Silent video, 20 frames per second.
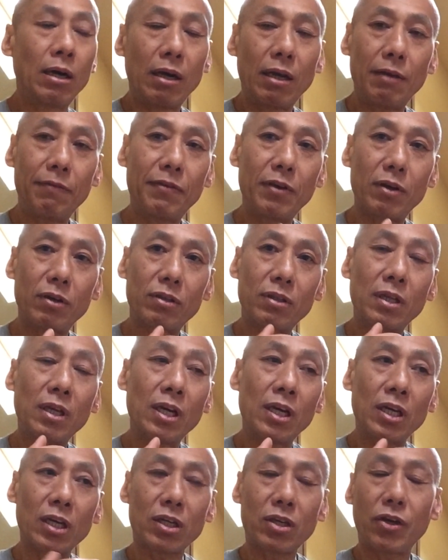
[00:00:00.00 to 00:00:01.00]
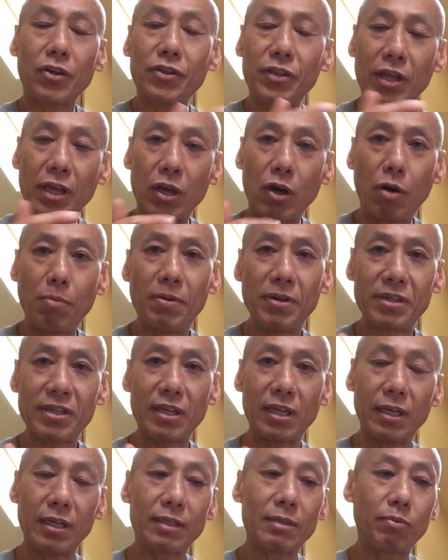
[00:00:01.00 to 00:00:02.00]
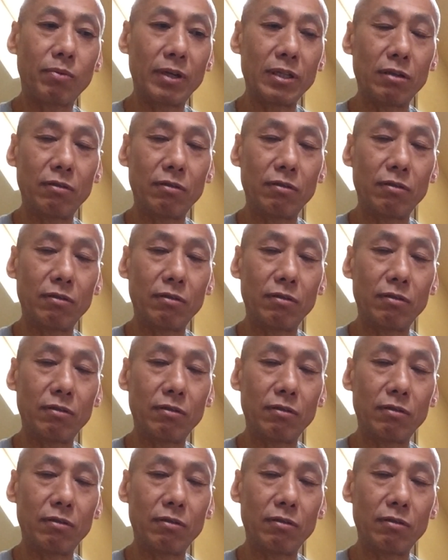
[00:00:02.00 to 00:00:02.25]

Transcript: If you're going the opposite, when